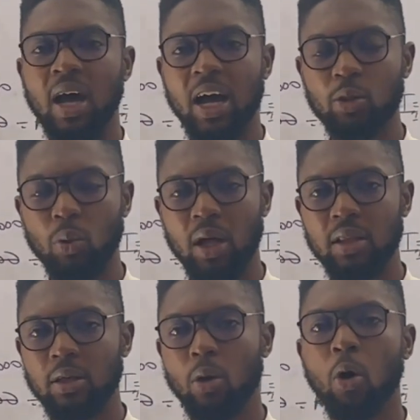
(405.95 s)

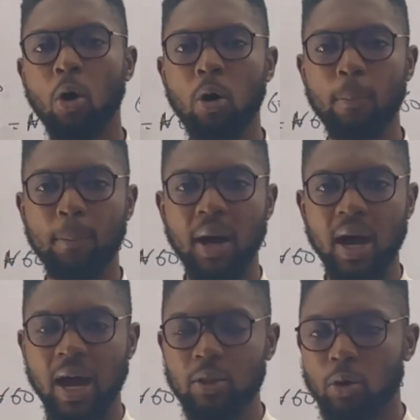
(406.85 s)
annually or per
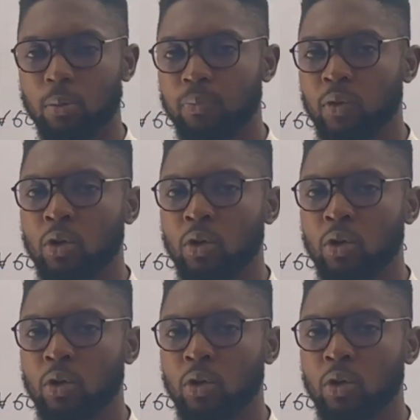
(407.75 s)
annum.